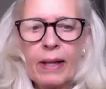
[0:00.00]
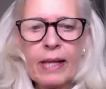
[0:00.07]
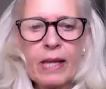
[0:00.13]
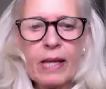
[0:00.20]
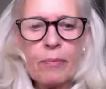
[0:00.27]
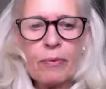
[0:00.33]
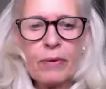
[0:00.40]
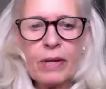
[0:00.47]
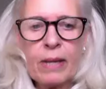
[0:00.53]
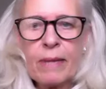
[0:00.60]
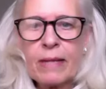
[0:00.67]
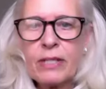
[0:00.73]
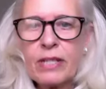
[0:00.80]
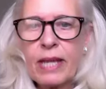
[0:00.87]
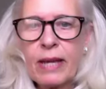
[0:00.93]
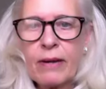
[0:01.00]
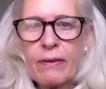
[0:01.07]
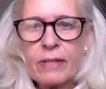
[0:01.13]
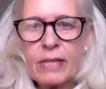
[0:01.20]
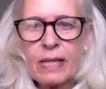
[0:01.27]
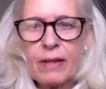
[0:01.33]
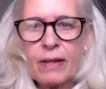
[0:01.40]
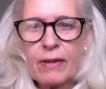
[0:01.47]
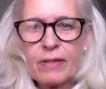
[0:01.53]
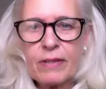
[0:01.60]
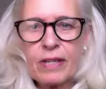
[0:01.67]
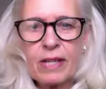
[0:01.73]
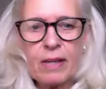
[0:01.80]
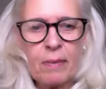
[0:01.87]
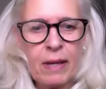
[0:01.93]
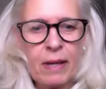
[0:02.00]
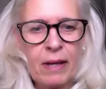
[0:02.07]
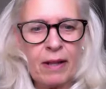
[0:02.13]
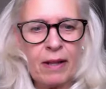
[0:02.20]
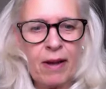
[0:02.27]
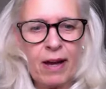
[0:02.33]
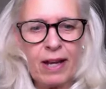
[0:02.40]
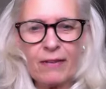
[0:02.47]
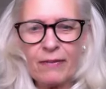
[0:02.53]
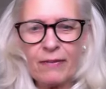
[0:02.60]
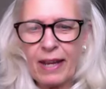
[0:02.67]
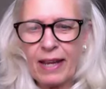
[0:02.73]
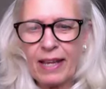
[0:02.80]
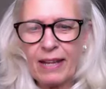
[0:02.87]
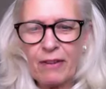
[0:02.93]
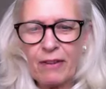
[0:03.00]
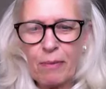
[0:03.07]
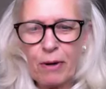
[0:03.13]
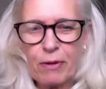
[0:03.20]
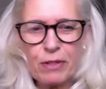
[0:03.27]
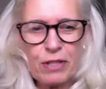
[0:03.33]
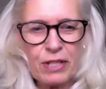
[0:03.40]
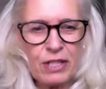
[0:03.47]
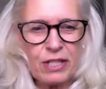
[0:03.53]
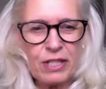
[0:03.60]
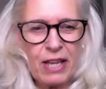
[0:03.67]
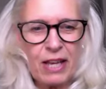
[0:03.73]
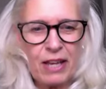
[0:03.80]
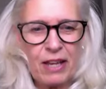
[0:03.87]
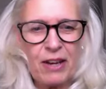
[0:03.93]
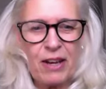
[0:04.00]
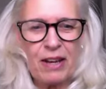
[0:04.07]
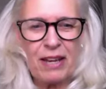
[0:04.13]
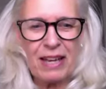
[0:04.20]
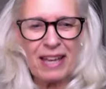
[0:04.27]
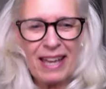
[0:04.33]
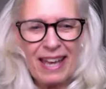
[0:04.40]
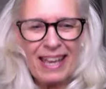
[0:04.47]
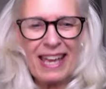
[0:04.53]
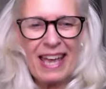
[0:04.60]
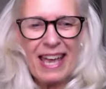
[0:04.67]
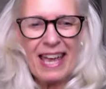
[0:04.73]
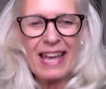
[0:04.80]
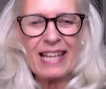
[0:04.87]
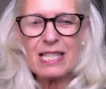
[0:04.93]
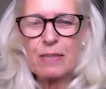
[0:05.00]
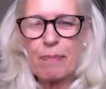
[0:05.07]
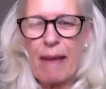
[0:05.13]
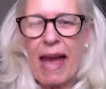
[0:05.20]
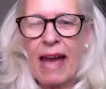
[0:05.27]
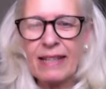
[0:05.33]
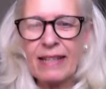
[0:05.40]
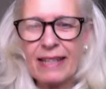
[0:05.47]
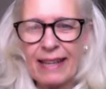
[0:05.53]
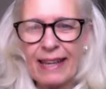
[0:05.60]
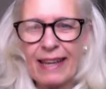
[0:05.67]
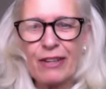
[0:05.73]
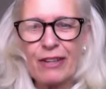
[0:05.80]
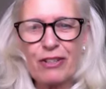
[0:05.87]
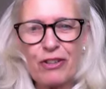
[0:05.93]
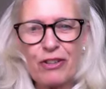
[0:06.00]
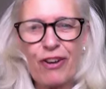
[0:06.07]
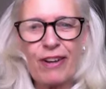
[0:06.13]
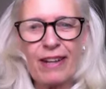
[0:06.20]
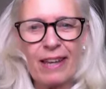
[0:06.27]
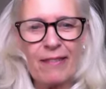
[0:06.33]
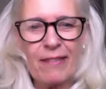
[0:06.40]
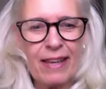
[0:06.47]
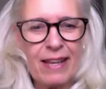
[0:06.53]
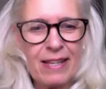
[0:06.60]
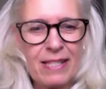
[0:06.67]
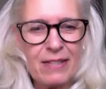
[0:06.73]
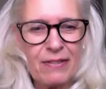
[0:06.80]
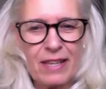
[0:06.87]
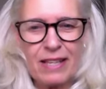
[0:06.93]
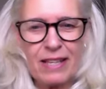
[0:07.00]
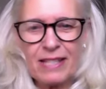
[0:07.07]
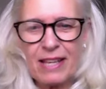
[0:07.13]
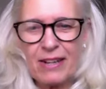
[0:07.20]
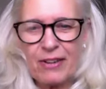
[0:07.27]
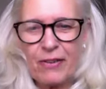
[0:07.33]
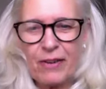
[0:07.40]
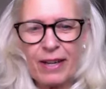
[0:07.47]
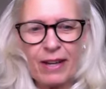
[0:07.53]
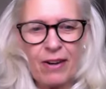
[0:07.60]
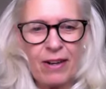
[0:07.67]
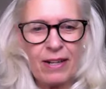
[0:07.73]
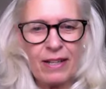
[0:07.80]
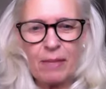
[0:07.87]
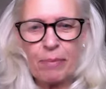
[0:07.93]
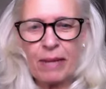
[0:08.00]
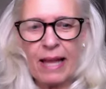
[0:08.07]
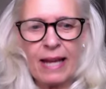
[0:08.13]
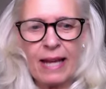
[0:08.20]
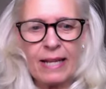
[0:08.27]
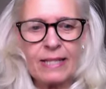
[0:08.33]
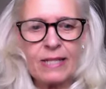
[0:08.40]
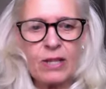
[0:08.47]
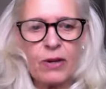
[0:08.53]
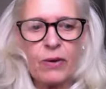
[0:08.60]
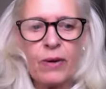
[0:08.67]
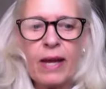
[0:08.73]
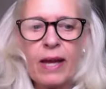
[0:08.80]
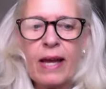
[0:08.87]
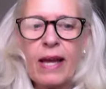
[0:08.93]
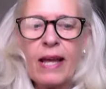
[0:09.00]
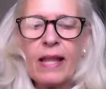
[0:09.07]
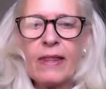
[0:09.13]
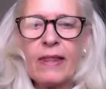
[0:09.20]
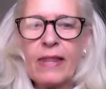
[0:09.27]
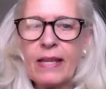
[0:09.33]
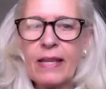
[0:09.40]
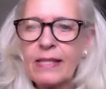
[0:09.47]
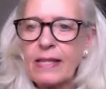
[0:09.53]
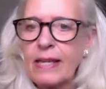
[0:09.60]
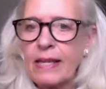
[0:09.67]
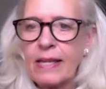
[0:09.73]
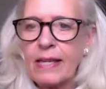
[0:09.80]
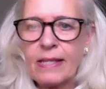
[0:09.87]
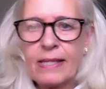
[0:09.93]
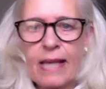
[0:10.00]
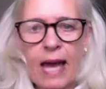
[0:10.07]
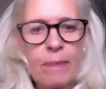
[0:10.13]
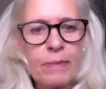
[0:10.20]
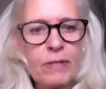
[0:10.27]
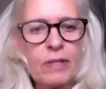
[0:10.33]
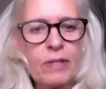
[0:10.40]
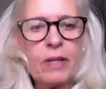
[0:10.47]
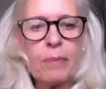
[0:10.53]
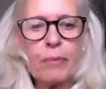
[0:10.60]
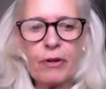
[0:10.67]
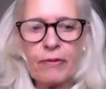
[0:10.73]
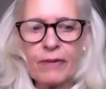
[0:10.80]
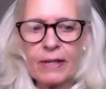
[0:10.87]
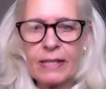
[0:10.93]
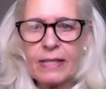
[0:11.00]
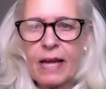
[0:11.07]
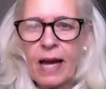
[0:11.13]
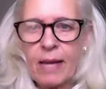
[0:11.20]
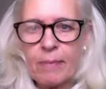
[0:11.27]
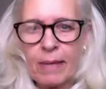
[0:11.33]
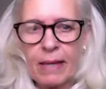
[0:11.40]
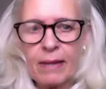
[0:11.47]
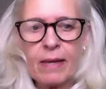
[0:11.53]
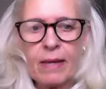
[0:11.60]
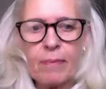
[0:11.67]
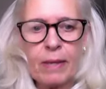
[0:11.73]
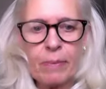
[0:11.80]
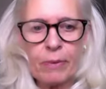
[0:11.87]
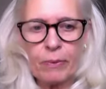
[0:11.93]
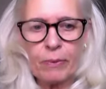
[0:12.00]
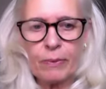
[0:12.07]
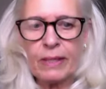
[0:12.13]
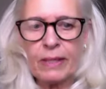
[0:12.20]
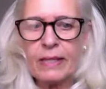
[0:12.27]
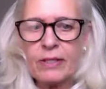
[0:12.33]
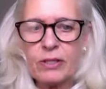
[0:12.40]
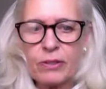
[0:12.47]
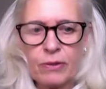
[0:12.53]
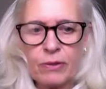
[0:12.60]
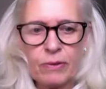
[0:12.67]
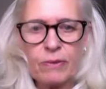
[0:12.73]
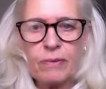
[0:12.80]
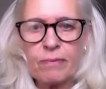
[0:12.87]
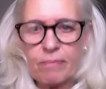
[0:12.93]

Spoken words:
I can pretty much guarantee there's going to be a lot of negative emotions expanding here shortly because of things that are going on the planet. So this is absolutely perfect timing, that people really do